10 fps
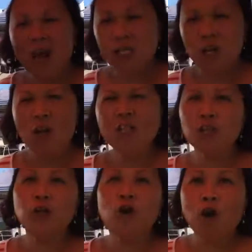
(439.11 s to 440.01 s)
As long as you
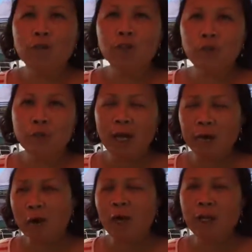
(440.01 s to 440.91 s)
don't overdo it. I
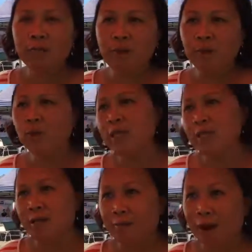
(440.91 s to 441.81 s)
know a lot of people, it's
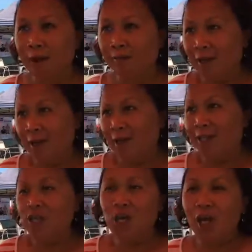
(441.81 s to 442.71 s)
about the
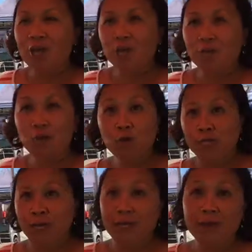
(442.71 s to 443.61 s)
challenge of who's
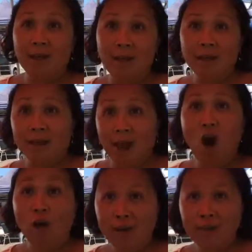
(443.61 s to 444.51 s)
going to eat the
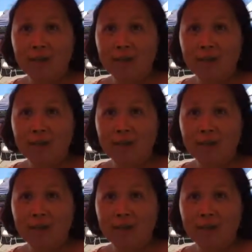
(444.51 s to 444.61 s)
hottest.